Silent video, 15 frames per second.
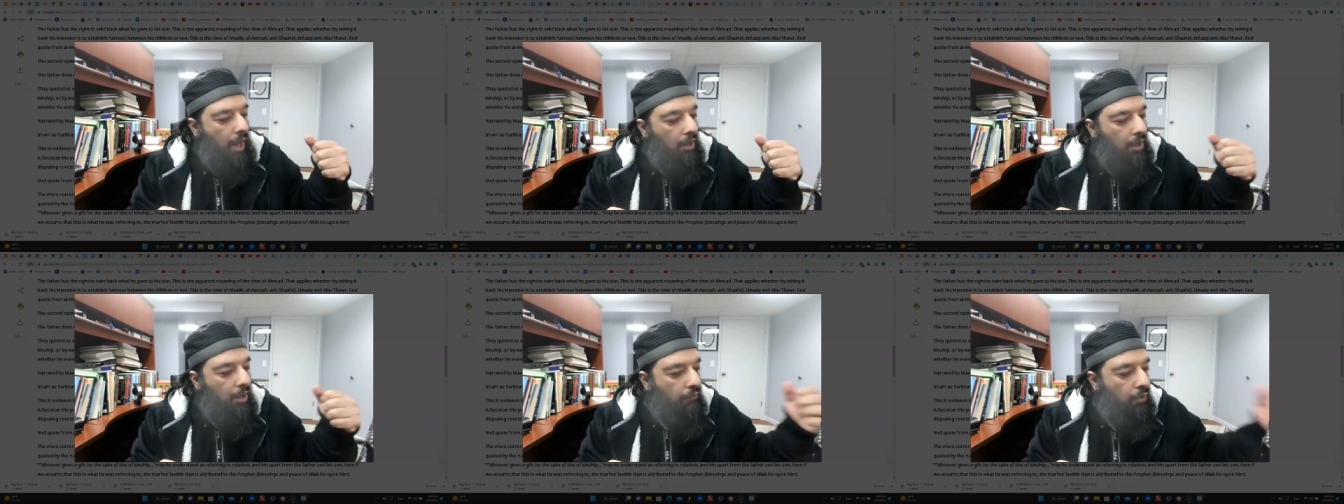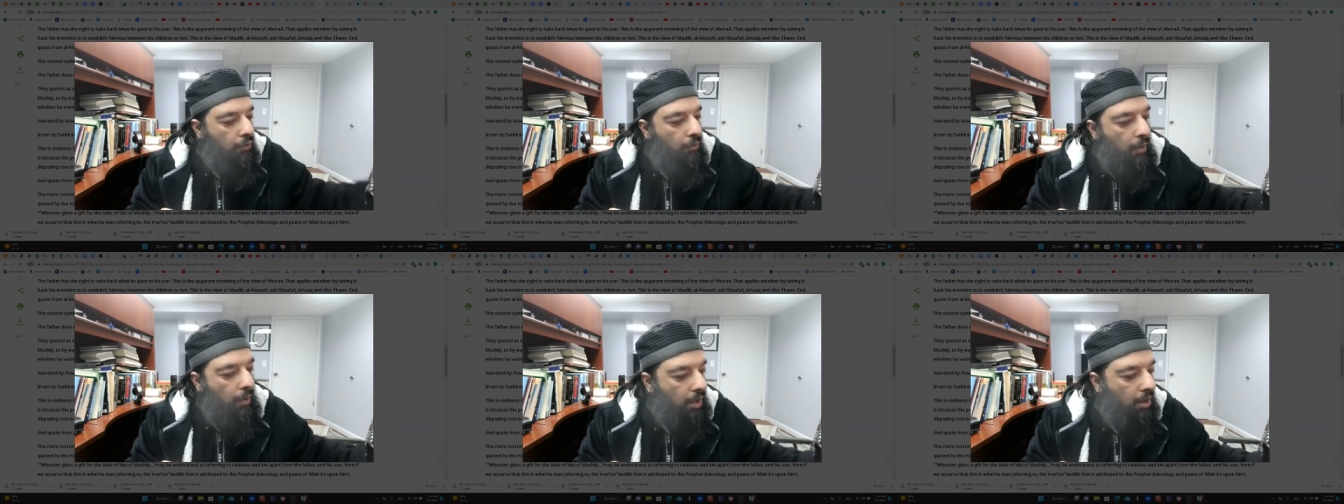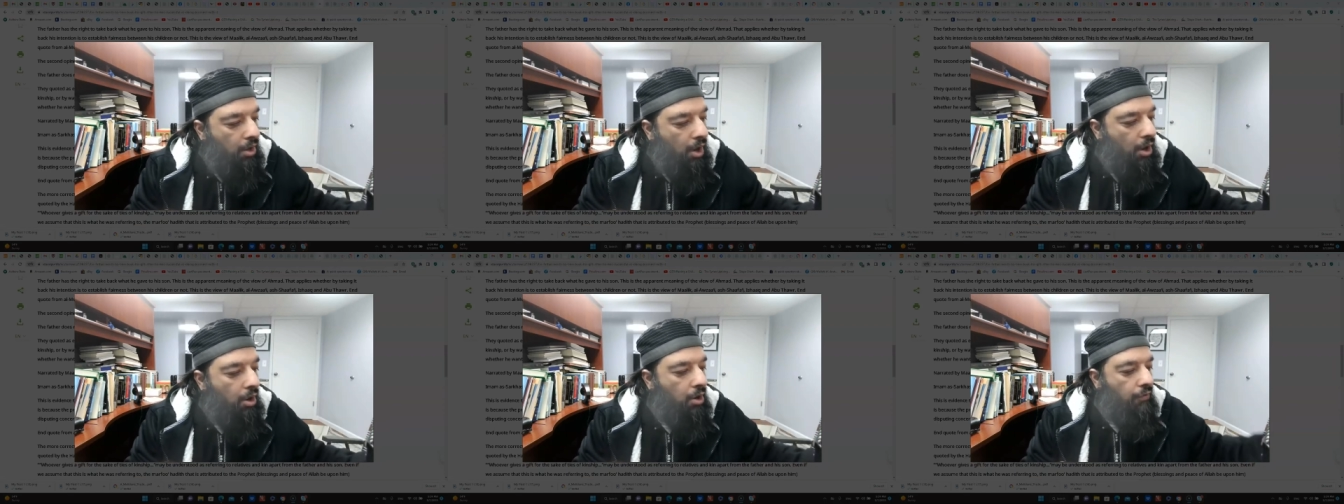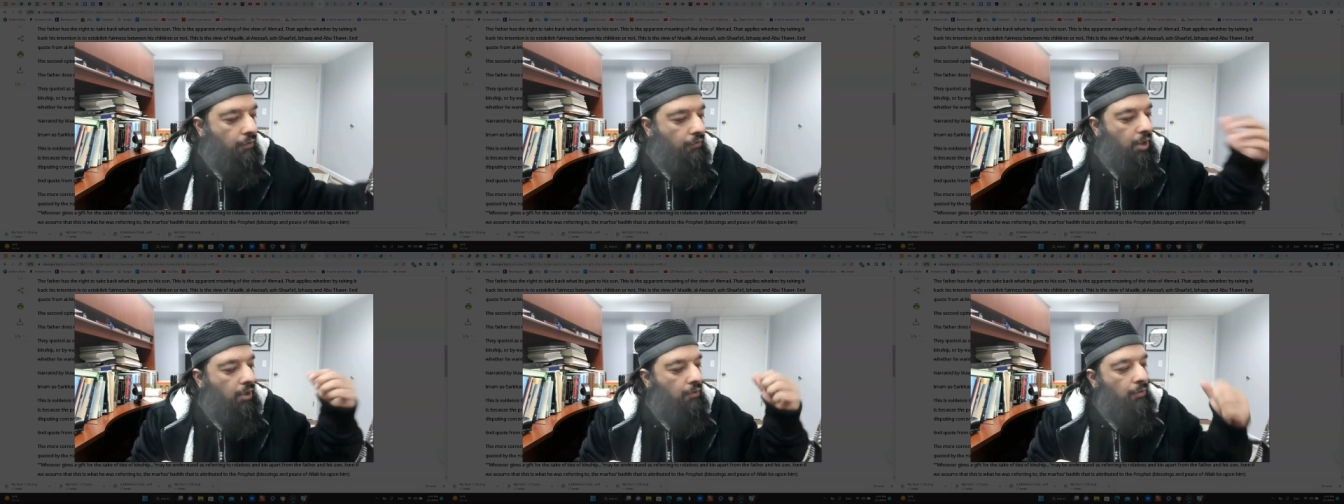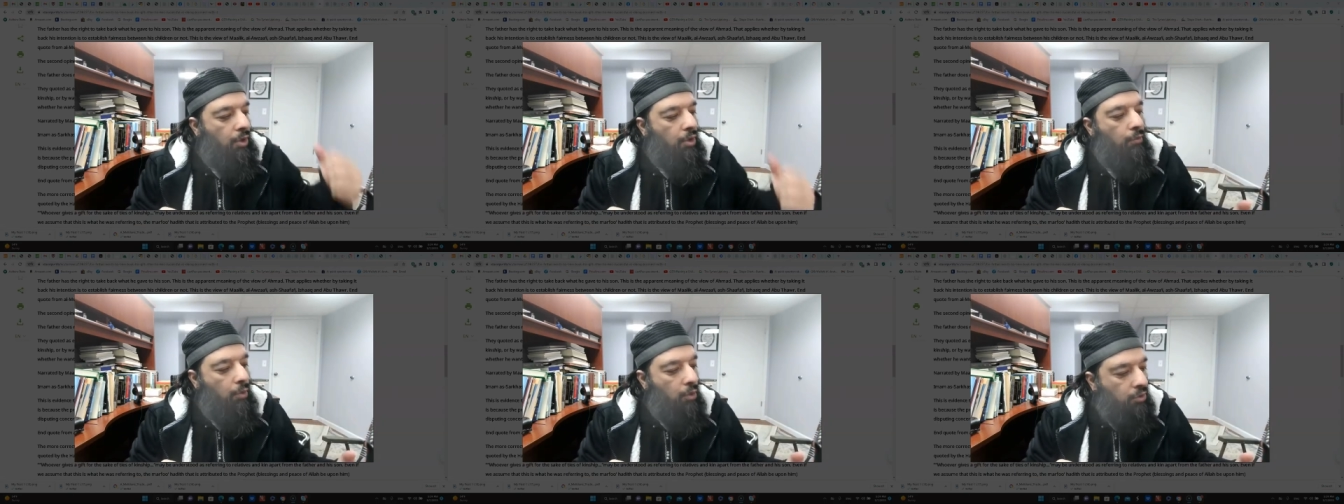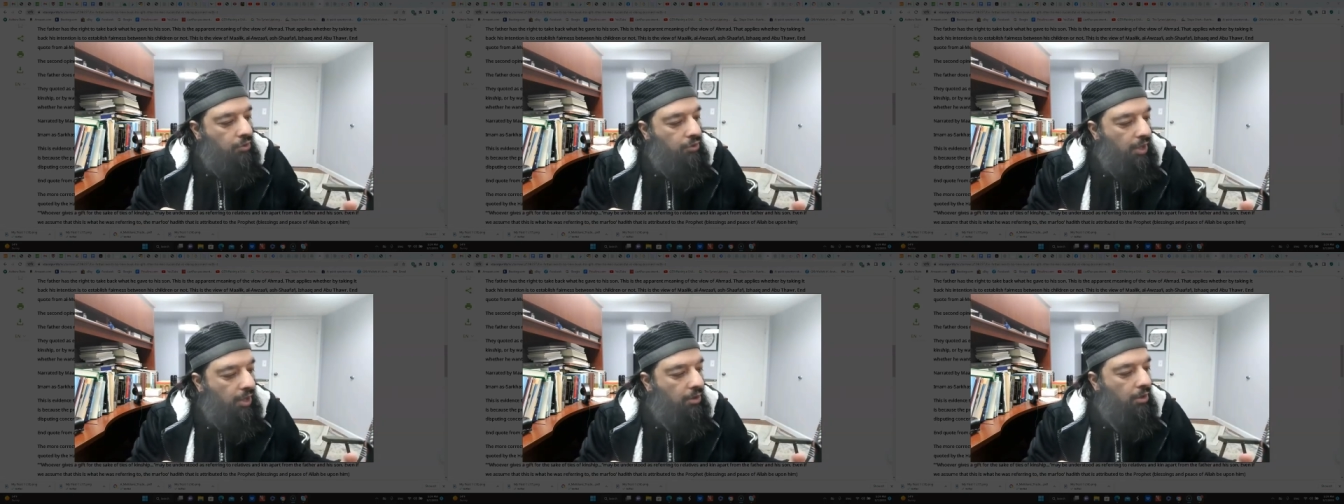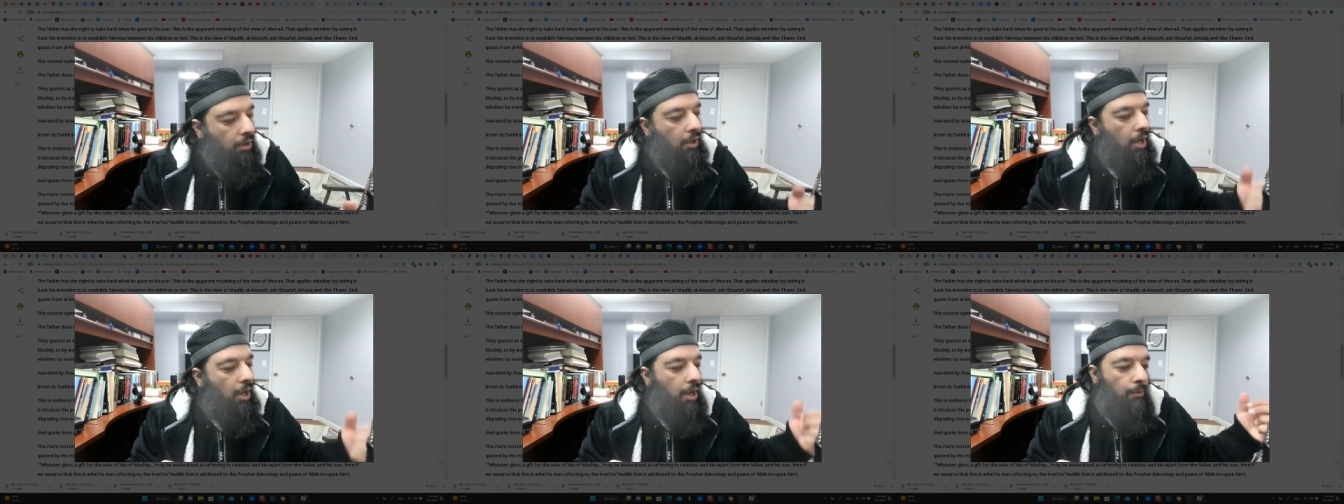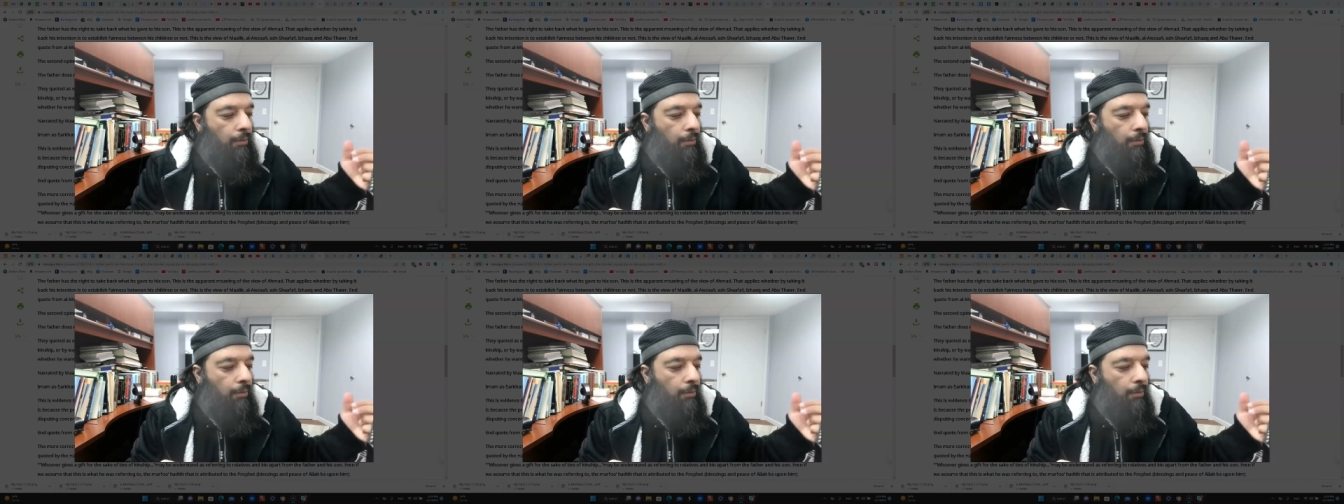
I'll give you my car if you give me your motorcycle,